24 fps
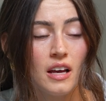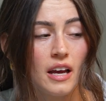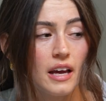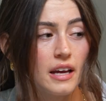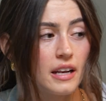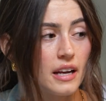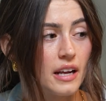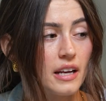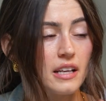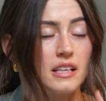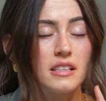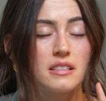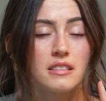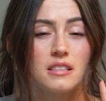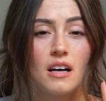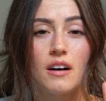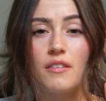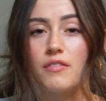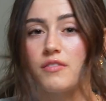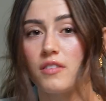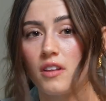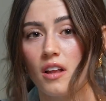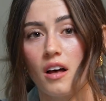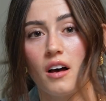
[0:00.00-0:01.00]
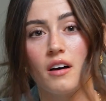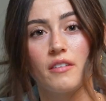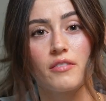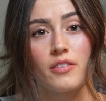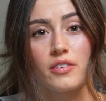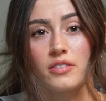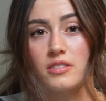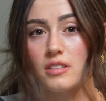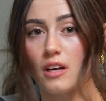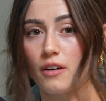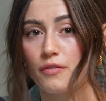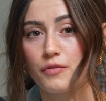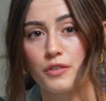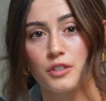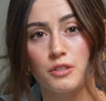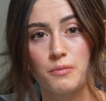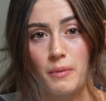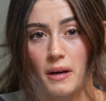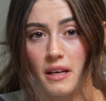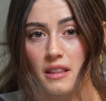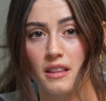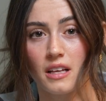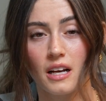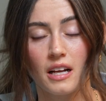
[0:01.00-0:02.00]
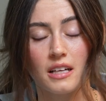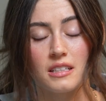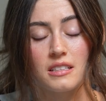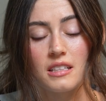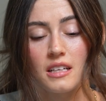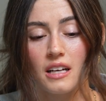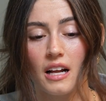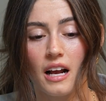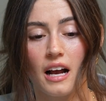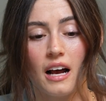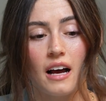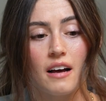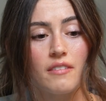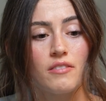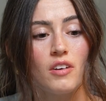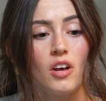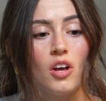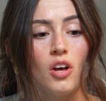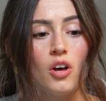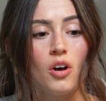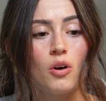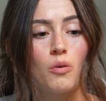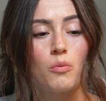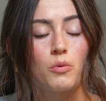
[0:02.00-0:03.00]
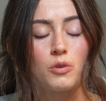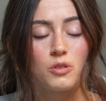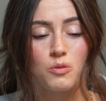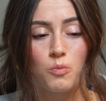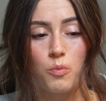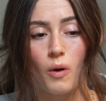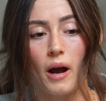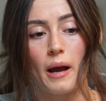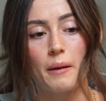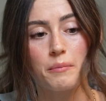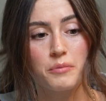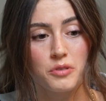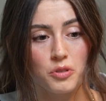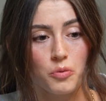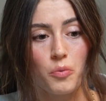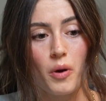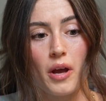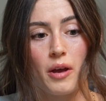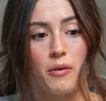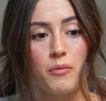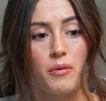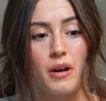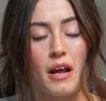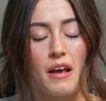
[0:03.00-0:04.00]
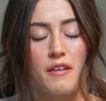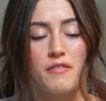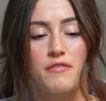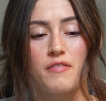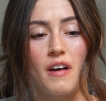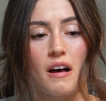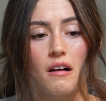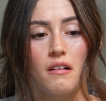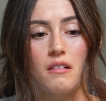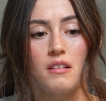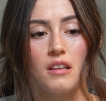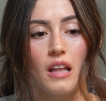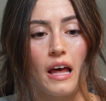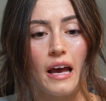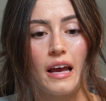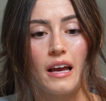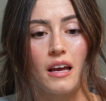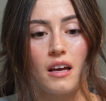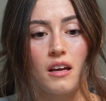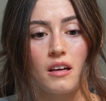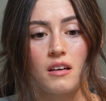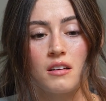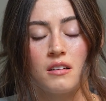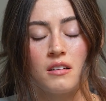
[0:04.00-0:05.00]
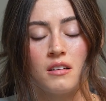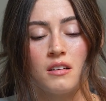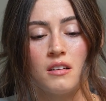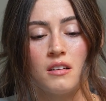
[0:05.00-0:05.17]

and any self-love or self-respect that I did have was wiped away when I felt like